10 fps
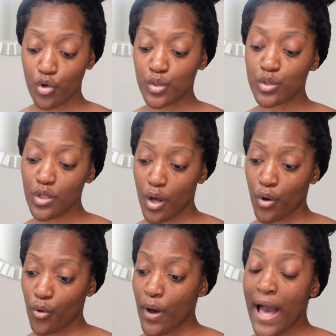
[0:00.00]

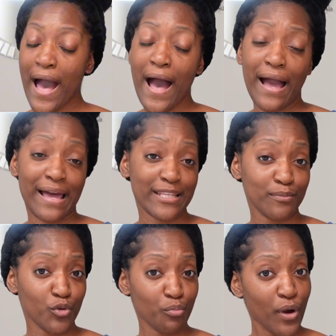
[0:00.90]
So I got some
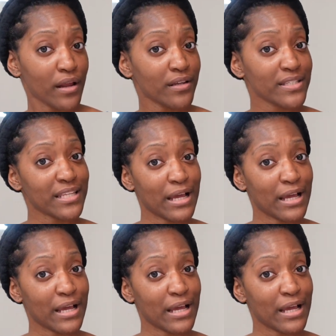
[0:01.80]
new products that